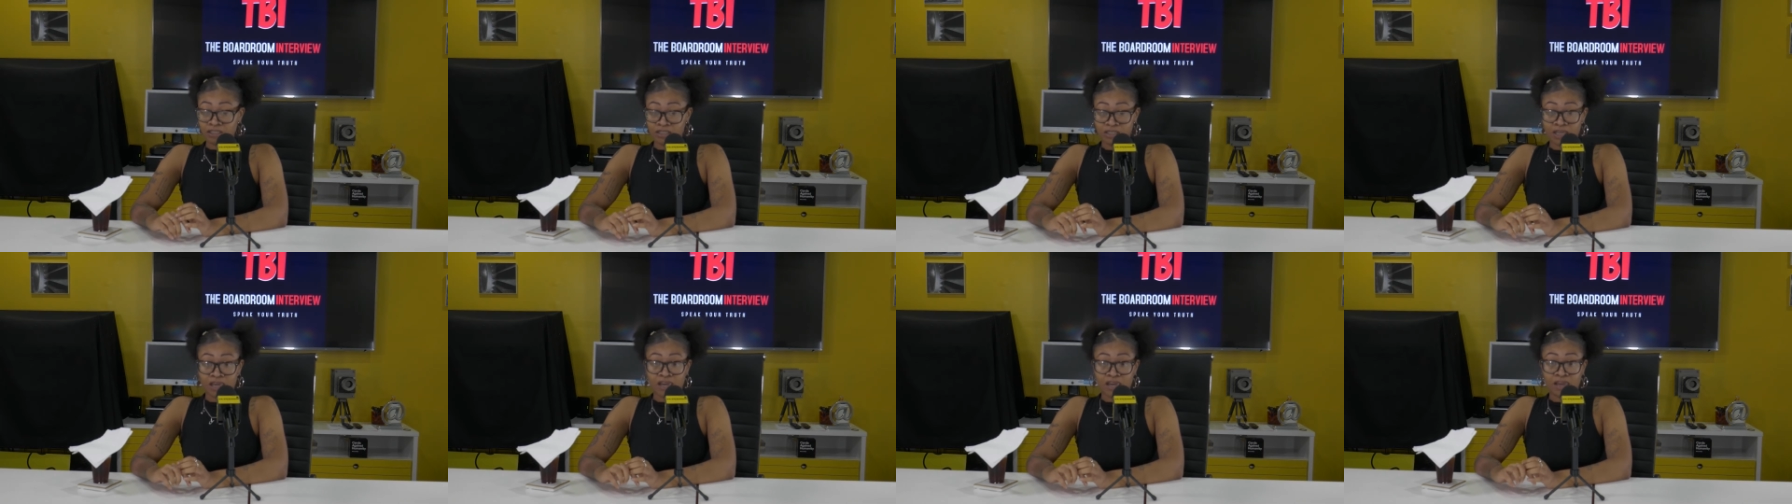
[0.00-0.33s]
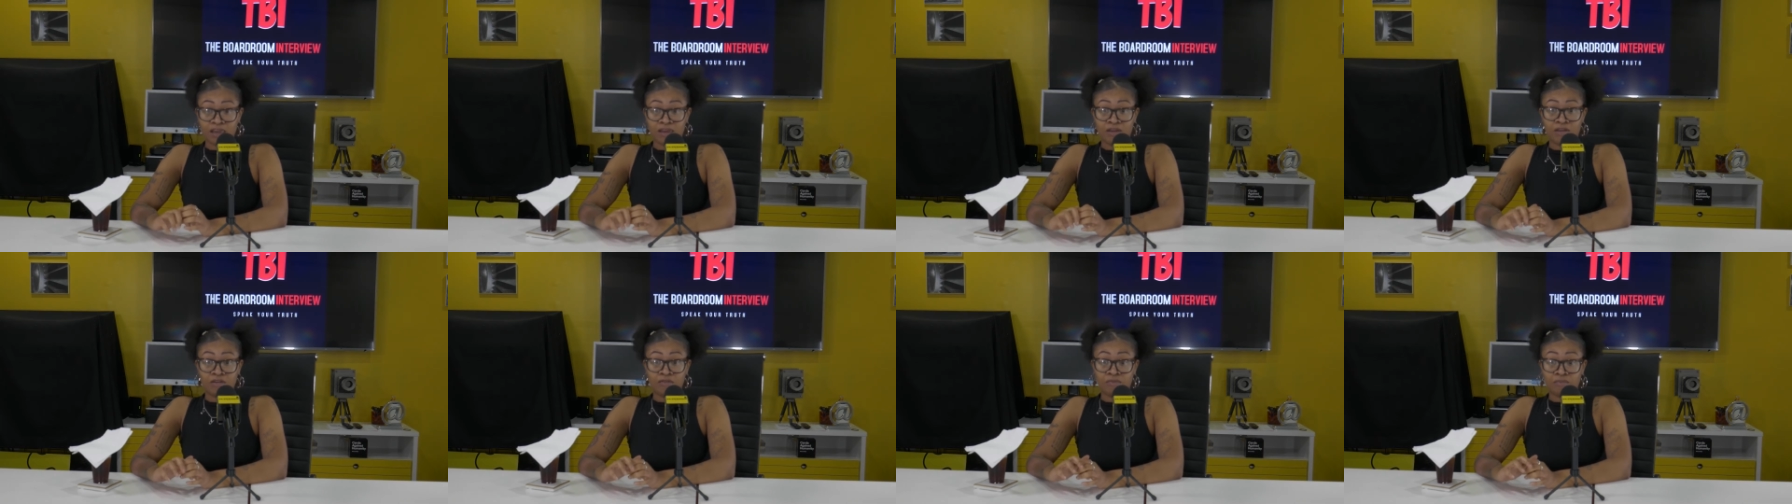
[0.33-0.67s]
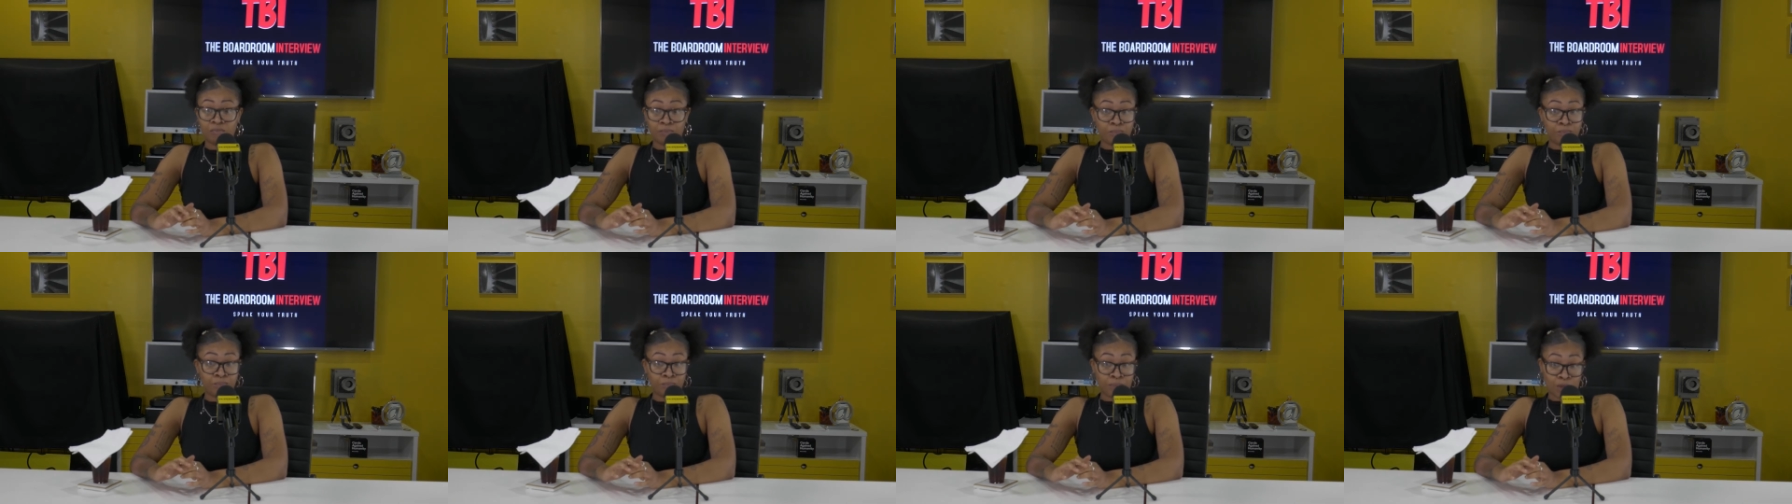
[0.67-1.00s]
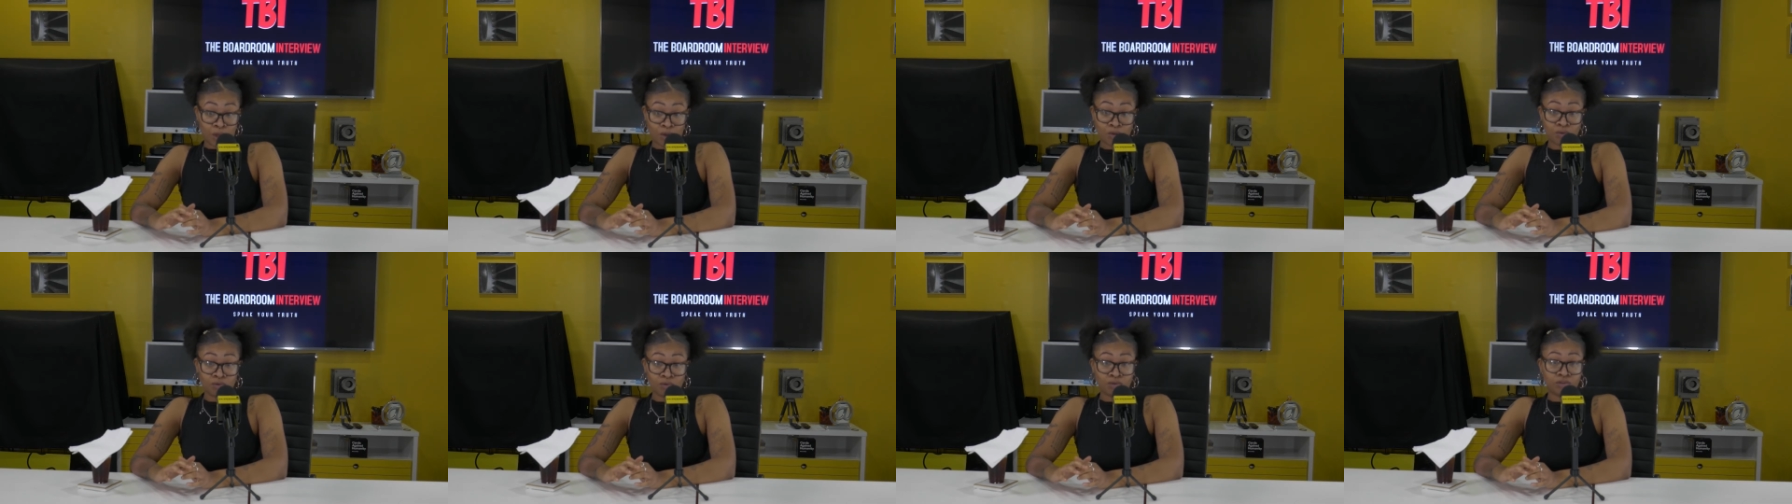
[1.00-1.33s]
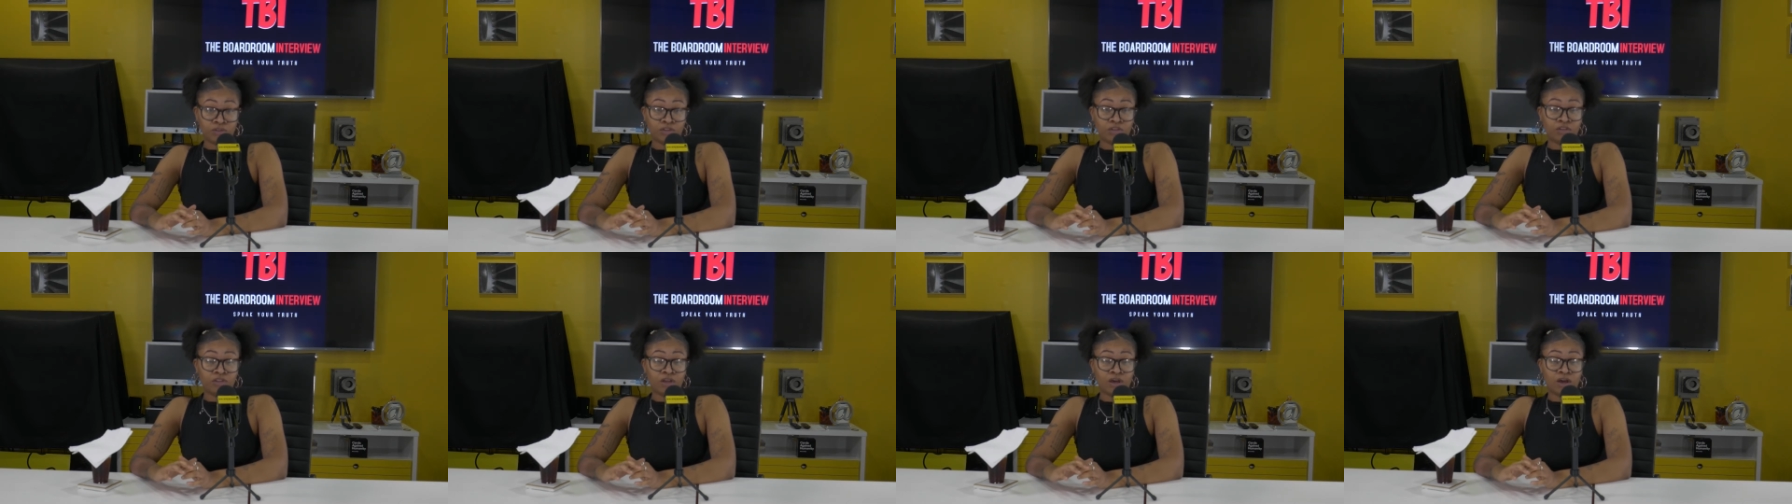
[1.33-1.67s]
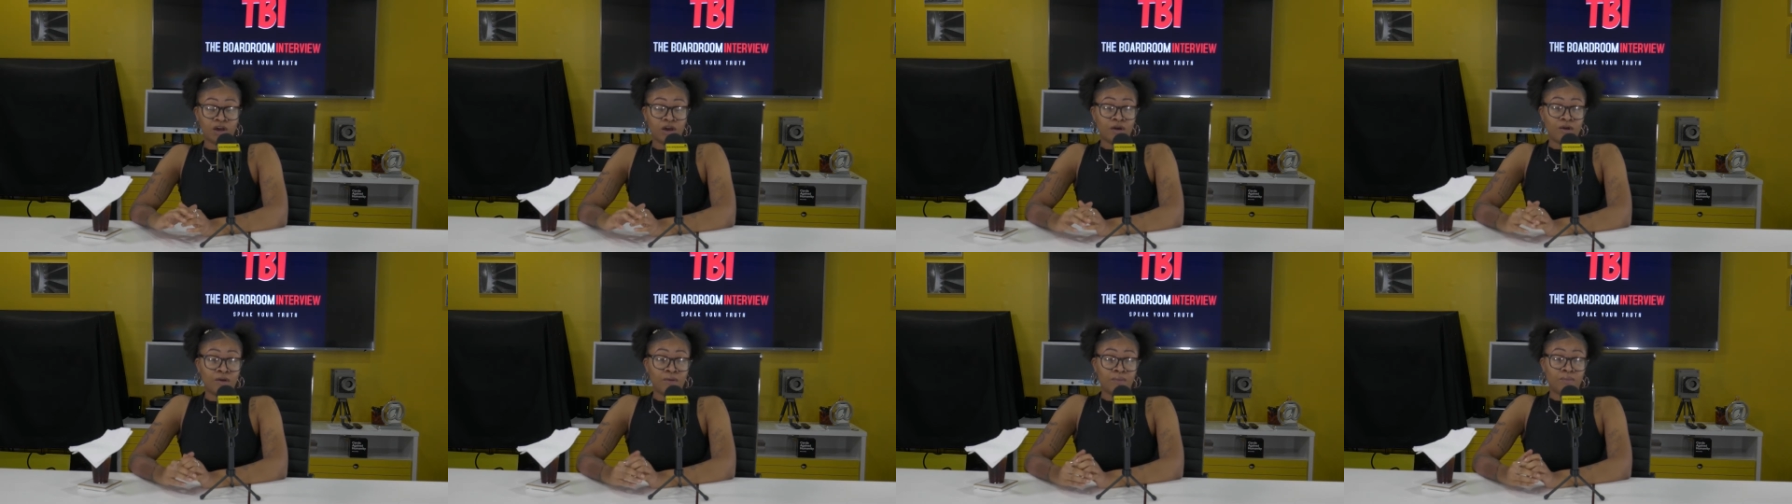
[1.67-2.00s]
say both.
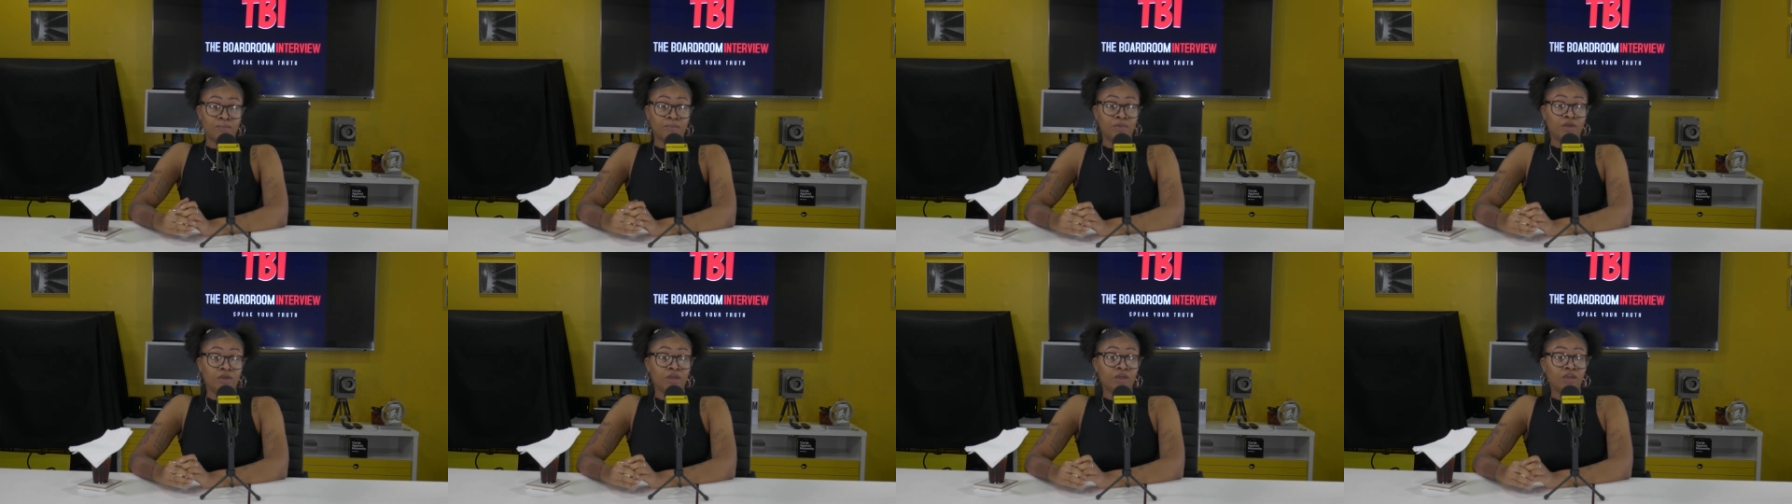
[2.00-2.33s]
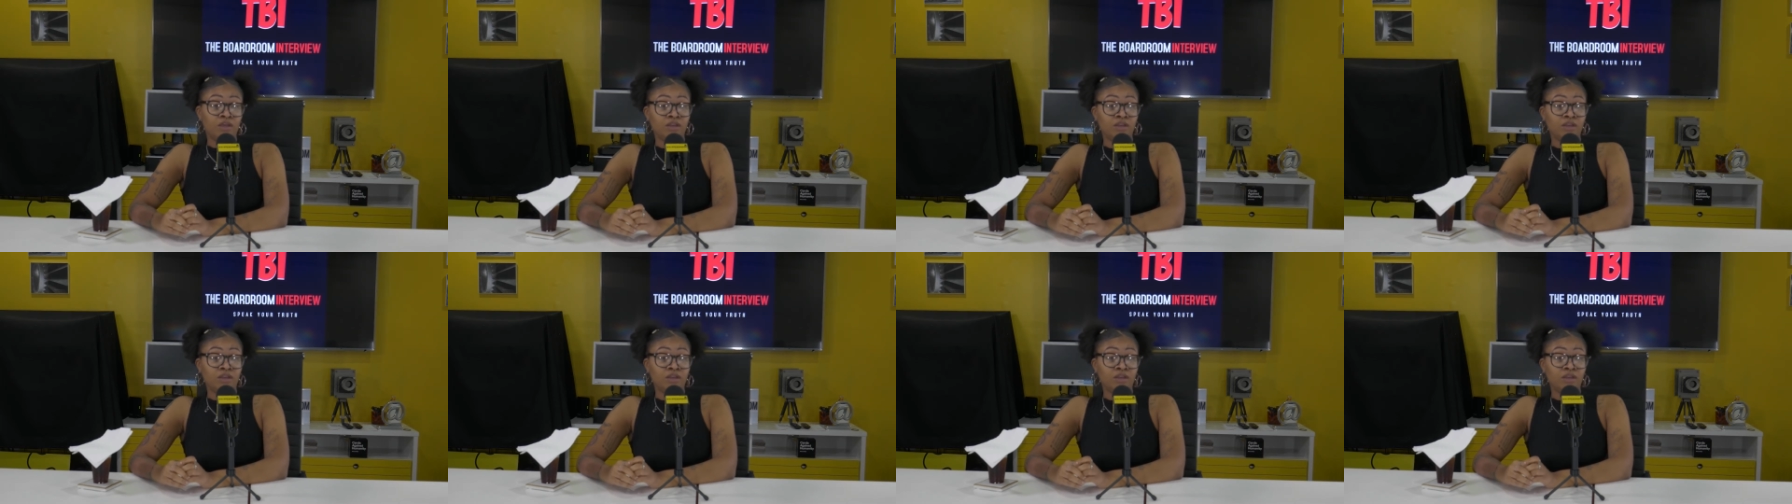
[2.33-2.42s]
Um,